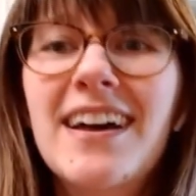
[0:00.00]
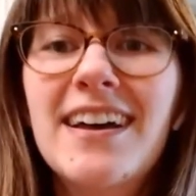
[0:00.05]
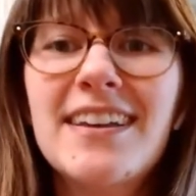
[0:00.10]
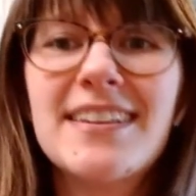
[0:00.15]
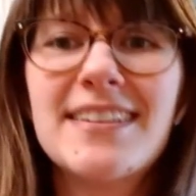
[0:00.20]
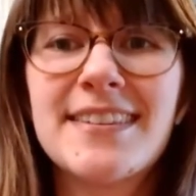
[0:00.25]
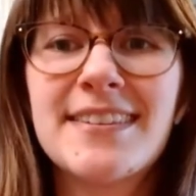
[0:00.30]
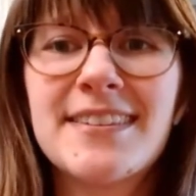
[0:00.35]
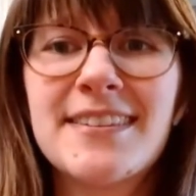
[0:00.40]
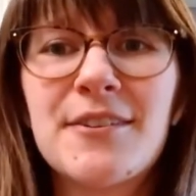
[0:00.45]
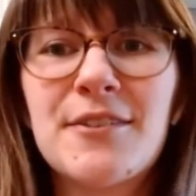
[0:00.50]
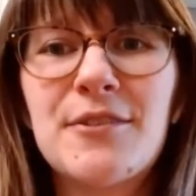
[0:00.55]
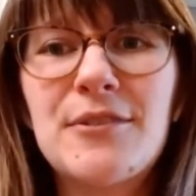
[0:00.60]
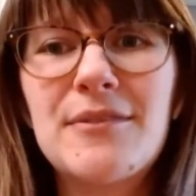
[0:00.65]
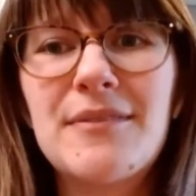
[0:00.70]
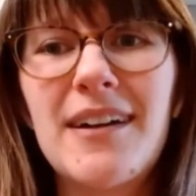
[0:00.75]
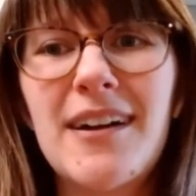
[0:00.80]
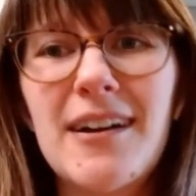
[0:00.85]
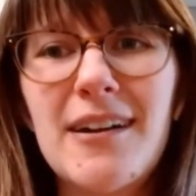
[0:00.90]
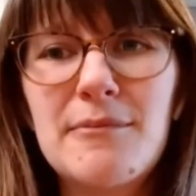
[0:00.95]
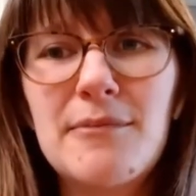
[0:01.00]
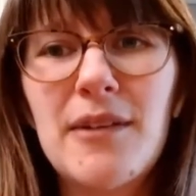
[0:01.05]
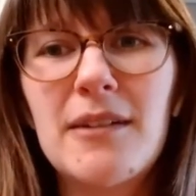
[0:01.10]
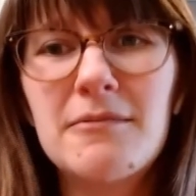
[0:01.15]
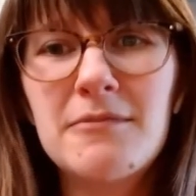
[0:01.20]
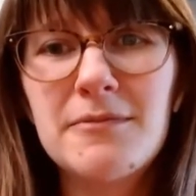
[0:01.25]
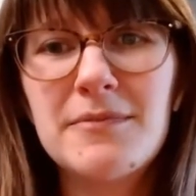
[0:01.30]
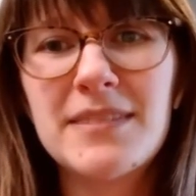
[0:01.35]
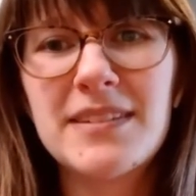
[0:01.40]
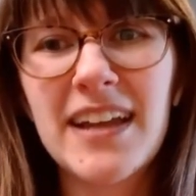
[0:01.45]
So our
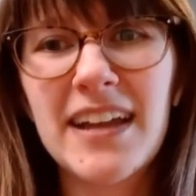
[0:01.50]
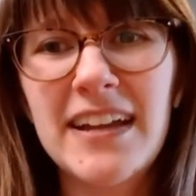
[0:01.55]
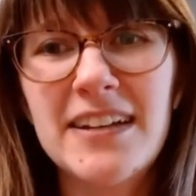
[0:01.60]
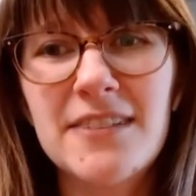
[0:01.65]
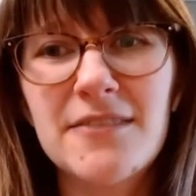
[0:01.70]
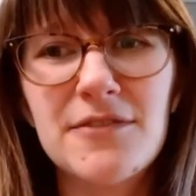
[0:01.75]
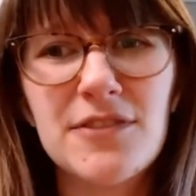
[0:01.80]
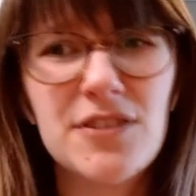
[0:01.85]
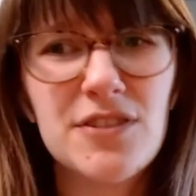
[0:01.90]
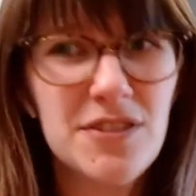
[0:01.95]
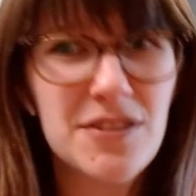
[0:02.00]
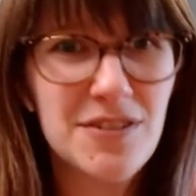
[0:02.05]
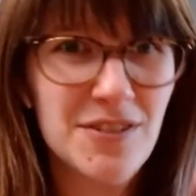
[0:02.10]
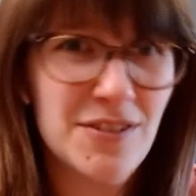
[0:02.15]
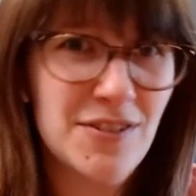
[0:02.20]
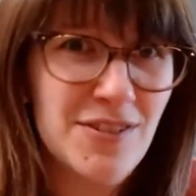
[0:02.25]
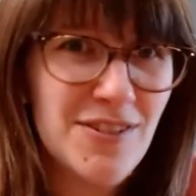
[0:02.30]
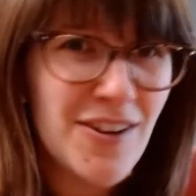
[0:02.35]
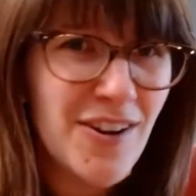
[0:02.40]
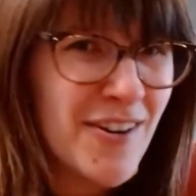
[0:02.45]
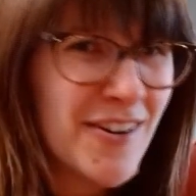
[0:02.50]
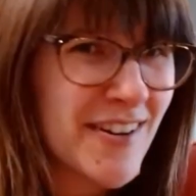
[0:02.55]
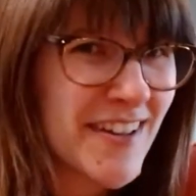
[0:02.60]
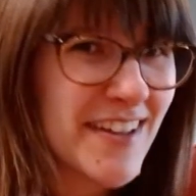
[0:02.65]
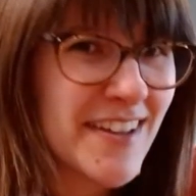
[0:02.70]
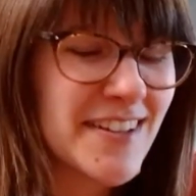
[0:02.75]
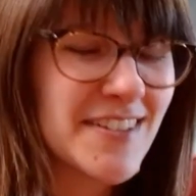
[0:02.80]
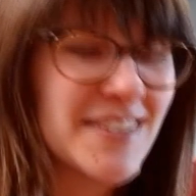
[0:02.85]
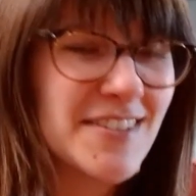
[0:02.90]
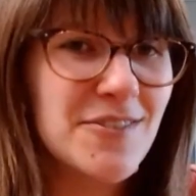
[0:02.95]
problem is kind of
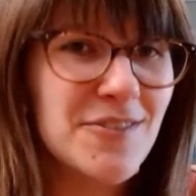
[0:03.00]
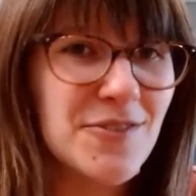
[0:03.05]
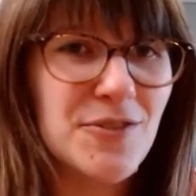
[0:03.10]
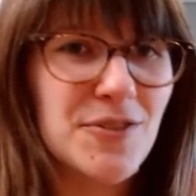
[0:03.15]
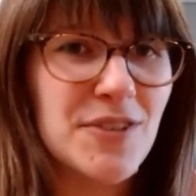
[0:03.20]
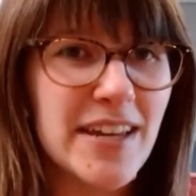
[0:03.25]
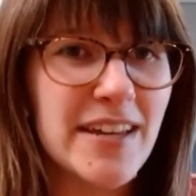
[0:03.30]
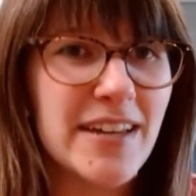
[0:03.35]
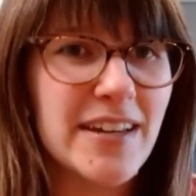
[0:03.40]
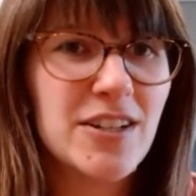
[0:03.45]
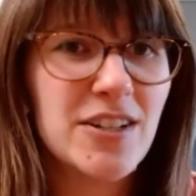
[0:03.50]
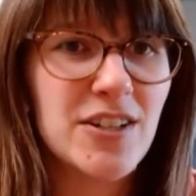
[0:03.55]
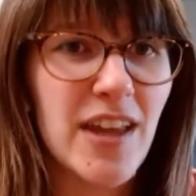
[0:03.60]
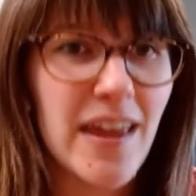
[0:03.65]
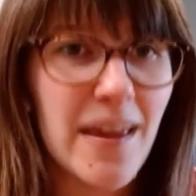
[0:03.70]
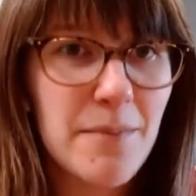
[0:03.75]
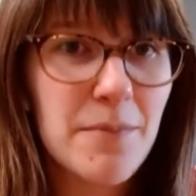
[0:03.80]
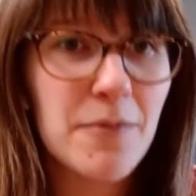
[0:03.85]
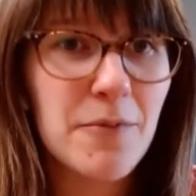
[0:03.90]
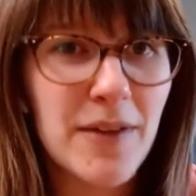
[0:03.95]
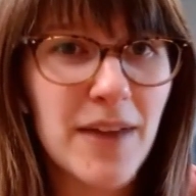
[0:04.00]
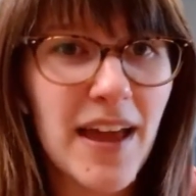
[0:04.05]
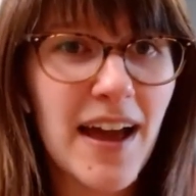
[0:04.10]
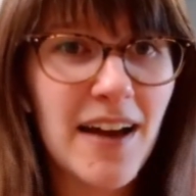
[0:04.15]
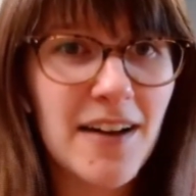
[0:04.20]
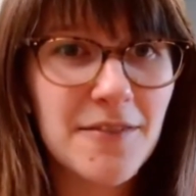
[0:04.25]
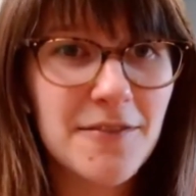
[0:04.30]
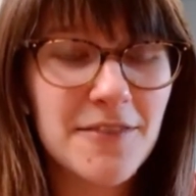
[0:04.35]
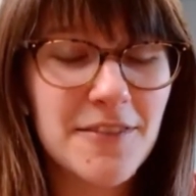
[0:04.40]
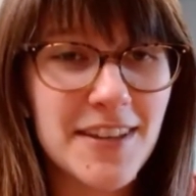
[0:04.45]
starting to take shape. We
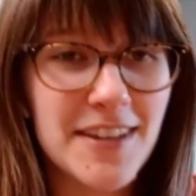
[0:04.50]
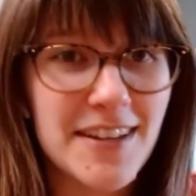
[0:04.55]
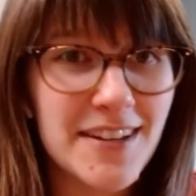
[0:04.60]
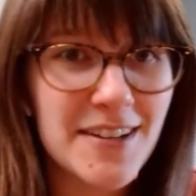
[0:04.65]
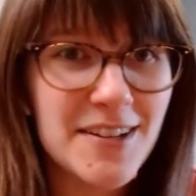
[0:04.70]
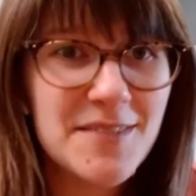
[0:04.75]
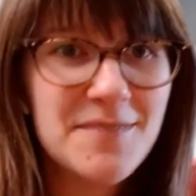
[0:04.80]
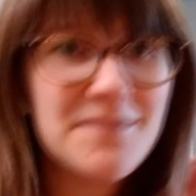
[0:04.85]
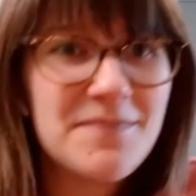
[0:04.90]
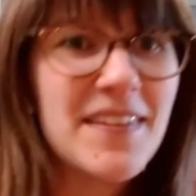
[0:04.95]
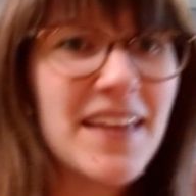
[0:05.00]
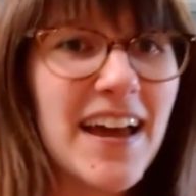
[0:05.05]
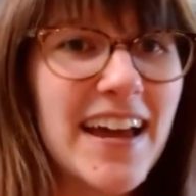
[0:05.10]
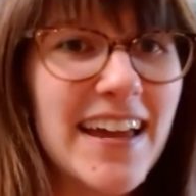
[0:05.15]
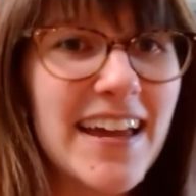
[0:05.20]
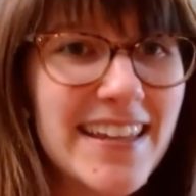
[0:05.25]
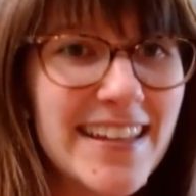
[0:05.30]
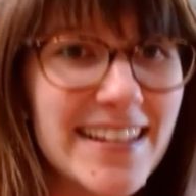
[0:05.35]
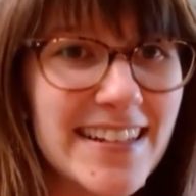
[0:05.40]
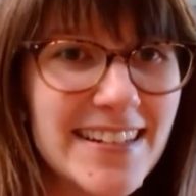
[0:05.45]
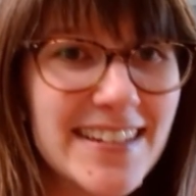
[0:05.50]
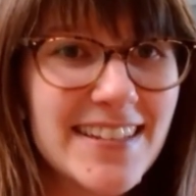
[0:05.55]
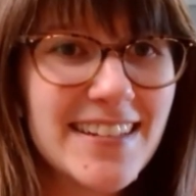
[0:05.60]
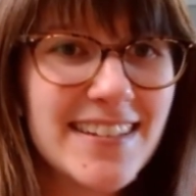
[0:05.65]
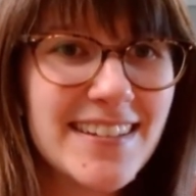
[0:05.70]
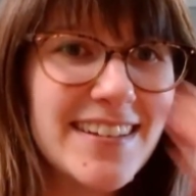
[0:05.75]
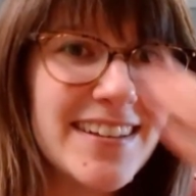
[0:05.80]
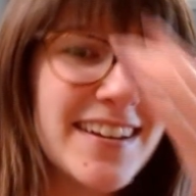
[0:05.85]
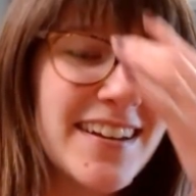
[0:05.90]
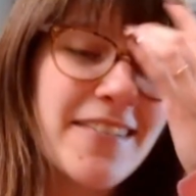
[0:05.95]
have a hint,
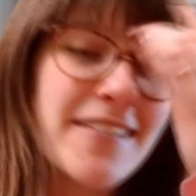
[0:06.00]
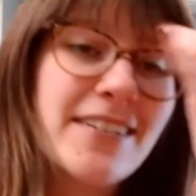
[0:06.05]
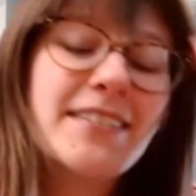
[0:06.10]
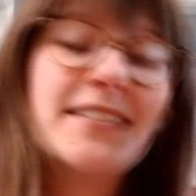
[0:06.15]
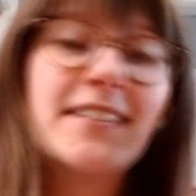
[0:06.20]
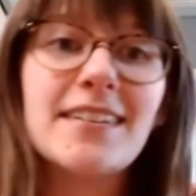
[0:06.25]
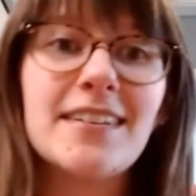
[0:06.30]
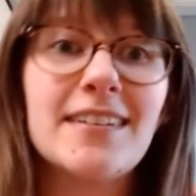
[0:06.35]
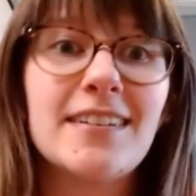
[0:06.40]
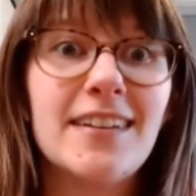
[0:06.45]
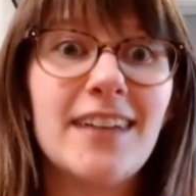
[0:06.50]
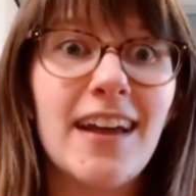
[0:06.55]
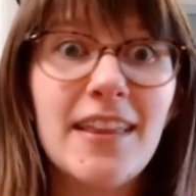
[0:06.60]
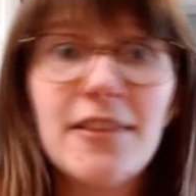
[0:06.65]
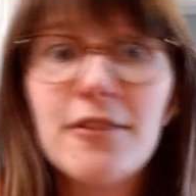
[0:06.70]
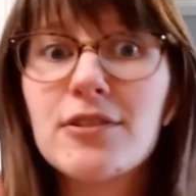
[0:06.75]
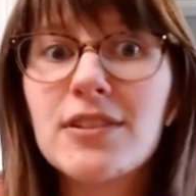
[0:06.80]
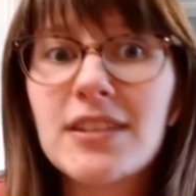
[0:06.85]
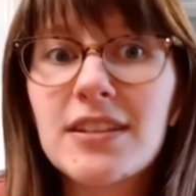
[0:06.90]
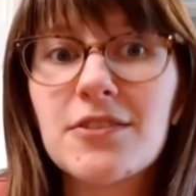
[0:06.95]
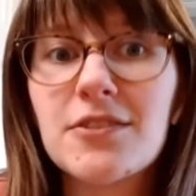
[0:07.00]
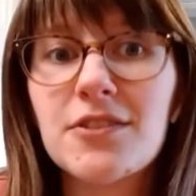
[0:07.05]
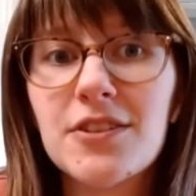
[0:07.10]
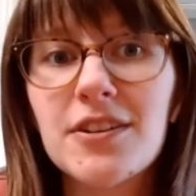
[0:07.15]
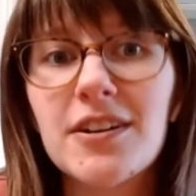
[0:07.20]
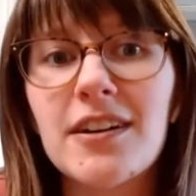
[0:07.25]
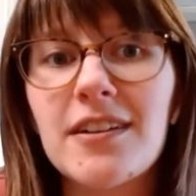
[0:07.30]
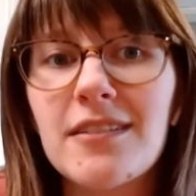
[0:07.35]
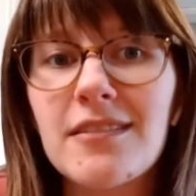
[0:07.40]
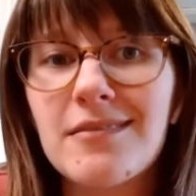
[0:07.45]
and those things are
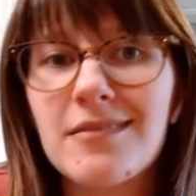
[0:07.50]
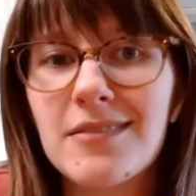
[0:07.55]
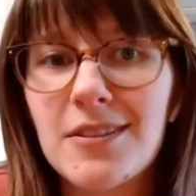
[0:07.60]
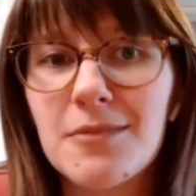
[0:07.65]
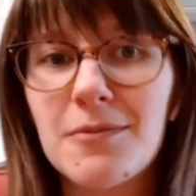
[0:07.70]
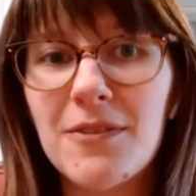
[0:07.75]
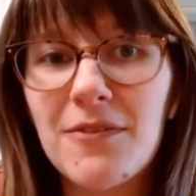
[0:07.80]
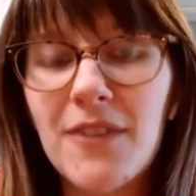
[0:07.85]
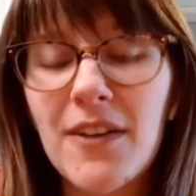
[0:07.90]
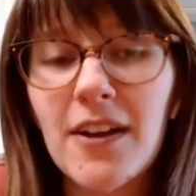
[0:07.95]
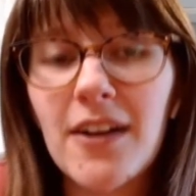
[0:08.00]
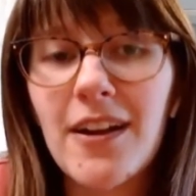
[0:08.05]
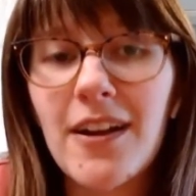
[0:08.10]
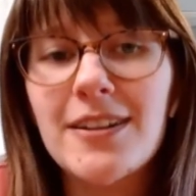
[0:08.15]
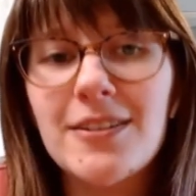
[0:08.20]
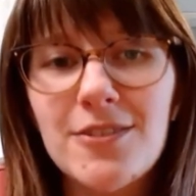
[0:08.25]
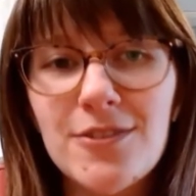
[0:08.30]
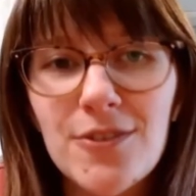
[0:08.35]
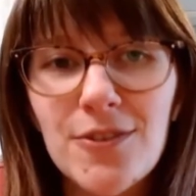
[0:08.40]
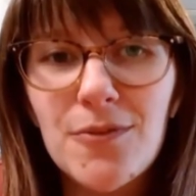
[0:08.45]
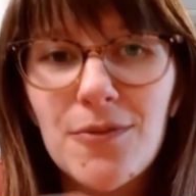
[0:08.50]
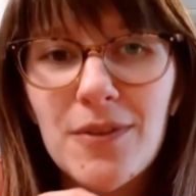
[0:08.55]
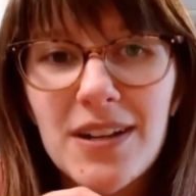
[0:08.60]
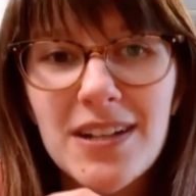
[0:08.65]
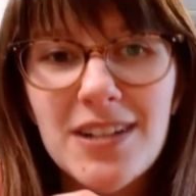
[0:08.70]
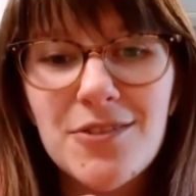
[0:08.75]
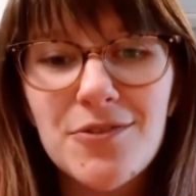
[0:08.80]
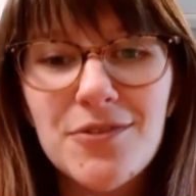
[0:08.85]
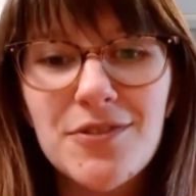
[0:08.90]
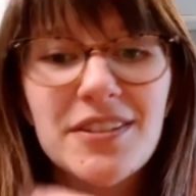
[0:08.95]
good. To be fair, I don't
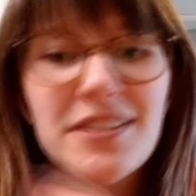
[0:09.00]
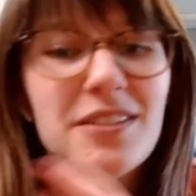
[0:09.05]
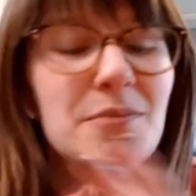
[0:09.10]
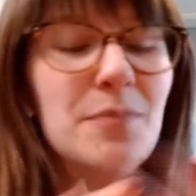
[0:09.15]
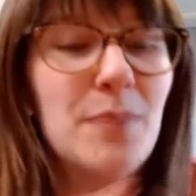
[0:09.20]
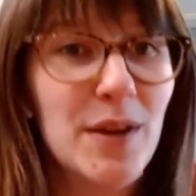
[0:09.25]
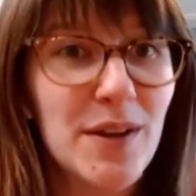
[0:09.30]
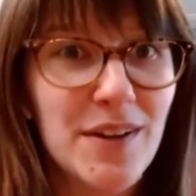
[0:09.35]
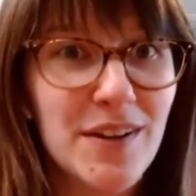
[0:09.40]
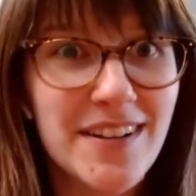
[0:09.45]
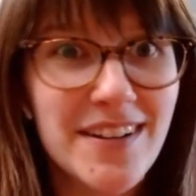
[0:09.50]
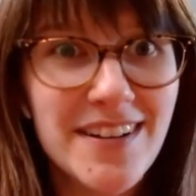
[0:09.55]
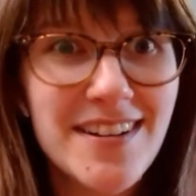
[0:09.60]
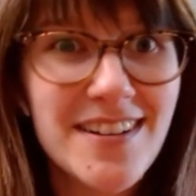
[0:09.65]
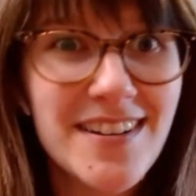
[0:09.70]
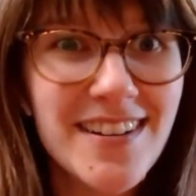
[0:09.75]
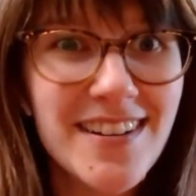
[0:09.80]
want to disparage,